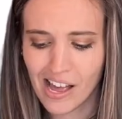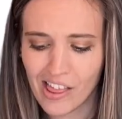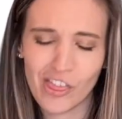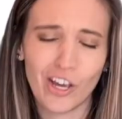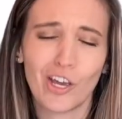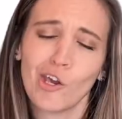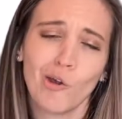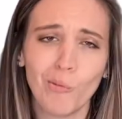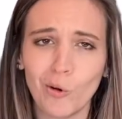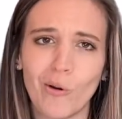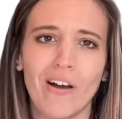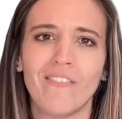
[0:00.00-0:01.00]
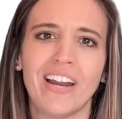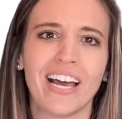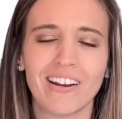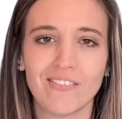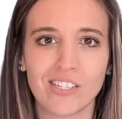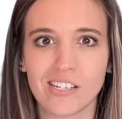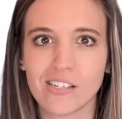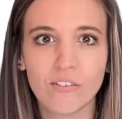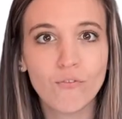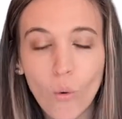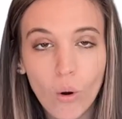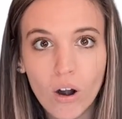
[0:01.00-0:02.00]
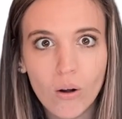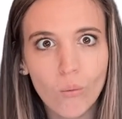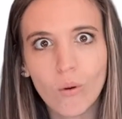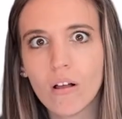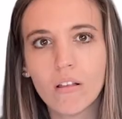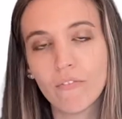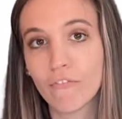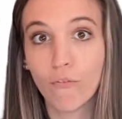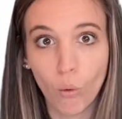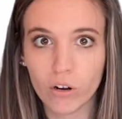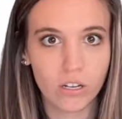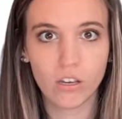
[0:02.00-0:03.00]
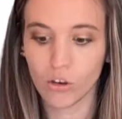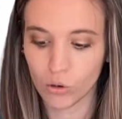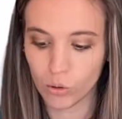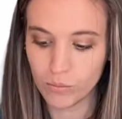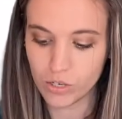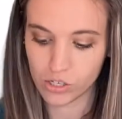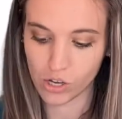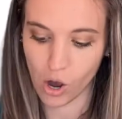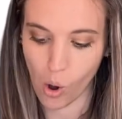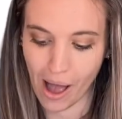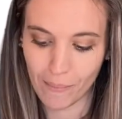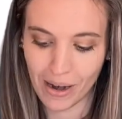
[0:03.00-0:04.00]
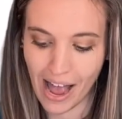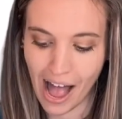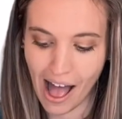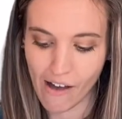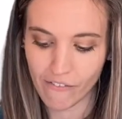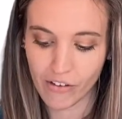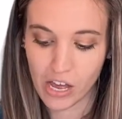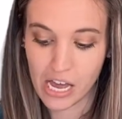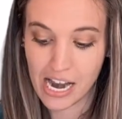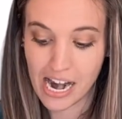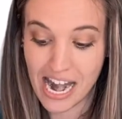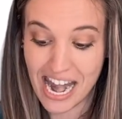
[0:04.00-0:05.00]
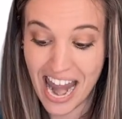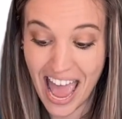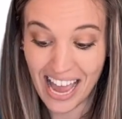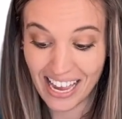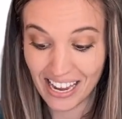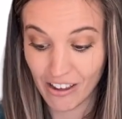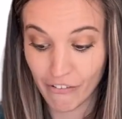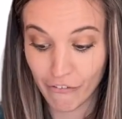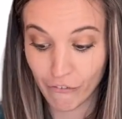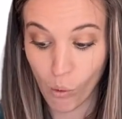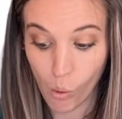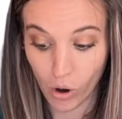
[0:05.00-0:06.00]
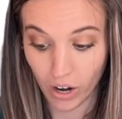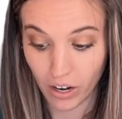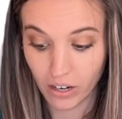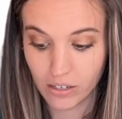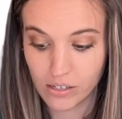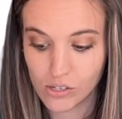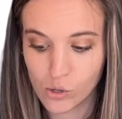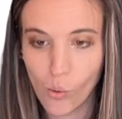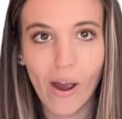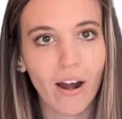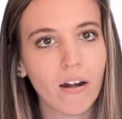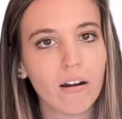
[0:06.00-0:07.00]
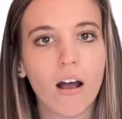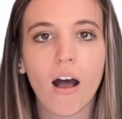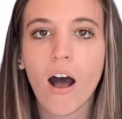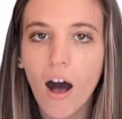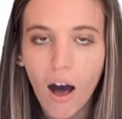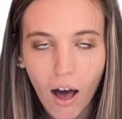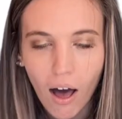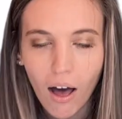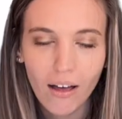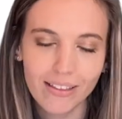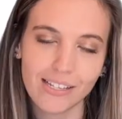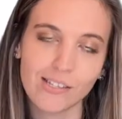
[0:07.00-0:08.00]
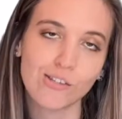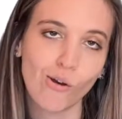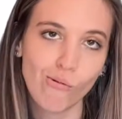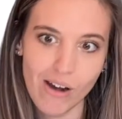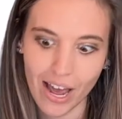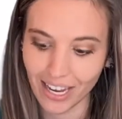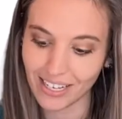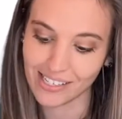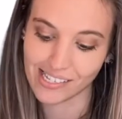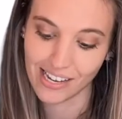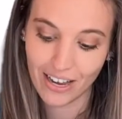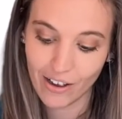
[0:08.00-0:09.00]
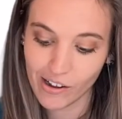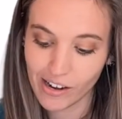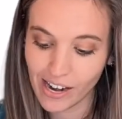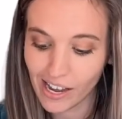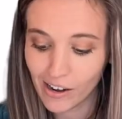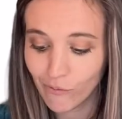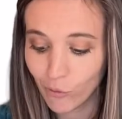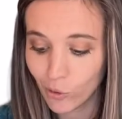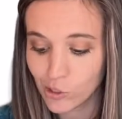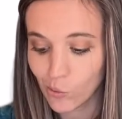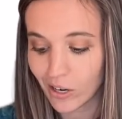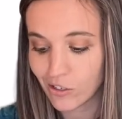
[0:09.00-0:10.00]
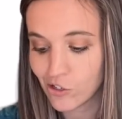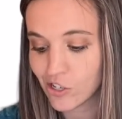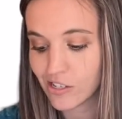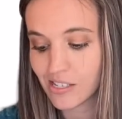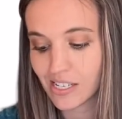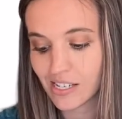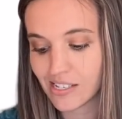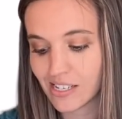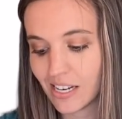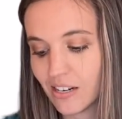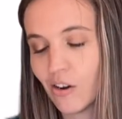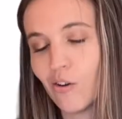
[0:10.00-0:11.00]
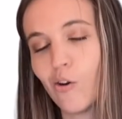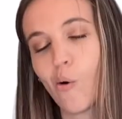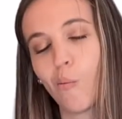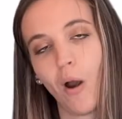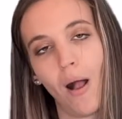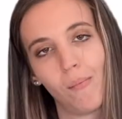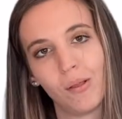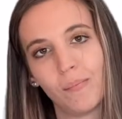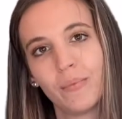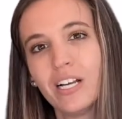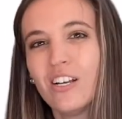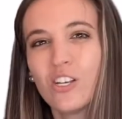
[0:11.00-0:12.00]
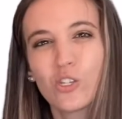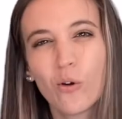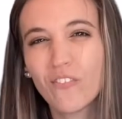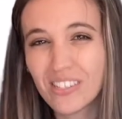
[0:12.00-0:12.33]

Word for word: the cube root of negative 64, well, 4 cubed, so I'm going to have negative 4 squared. Huh, that's so nice. Negative 4 squared is just 16, no problem. So if it's